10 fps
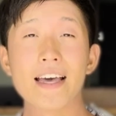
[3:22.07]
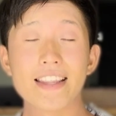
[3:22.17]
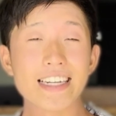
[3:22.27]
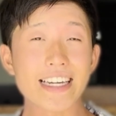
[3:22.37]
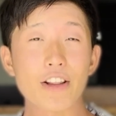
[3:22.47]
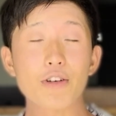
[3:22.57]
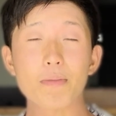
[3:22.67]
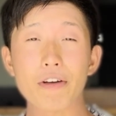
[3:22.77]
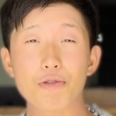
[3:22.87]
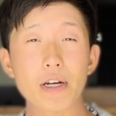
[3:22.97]
then download
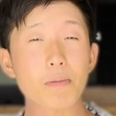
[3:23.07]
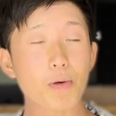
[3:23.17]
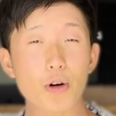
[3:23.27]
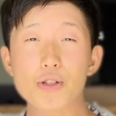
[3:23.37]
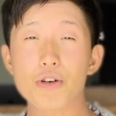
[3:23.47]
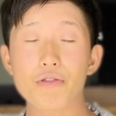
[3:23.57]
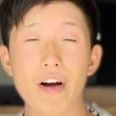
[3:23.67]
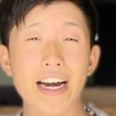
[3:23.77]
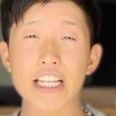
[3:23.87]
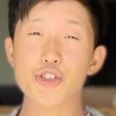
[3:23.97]
my free personal
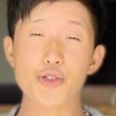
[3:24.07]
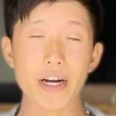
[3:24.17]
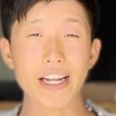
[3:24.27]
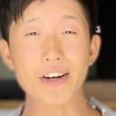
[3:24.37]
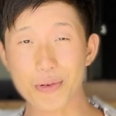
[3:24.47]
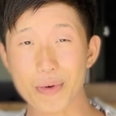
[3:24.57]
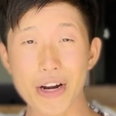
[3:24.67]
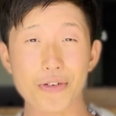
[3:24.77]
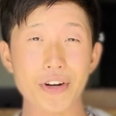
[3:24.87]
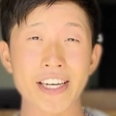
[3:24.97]
finance training
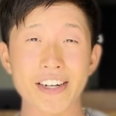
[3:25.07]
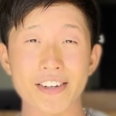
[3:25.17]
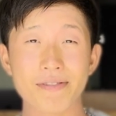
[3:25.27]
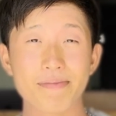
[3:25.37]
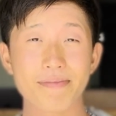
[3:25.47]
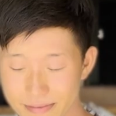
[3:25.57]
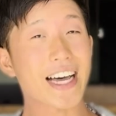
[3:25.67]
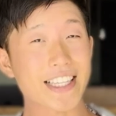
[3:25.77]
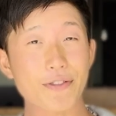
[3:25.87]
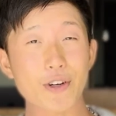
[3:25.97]
right over here.
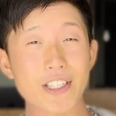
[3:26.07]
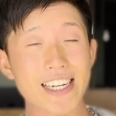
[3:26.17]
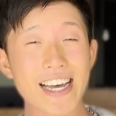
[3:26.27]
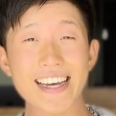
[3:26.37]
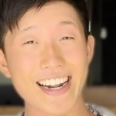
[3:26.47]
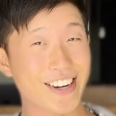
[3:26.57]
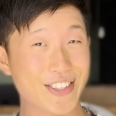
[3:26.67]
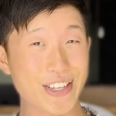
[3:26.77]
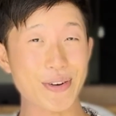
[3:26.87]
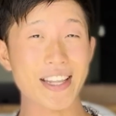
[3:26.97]
That's it for today, and I'll
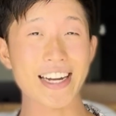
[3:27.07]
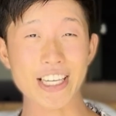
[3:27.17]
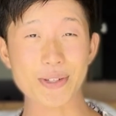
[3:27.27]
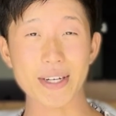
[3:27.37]
see you in the next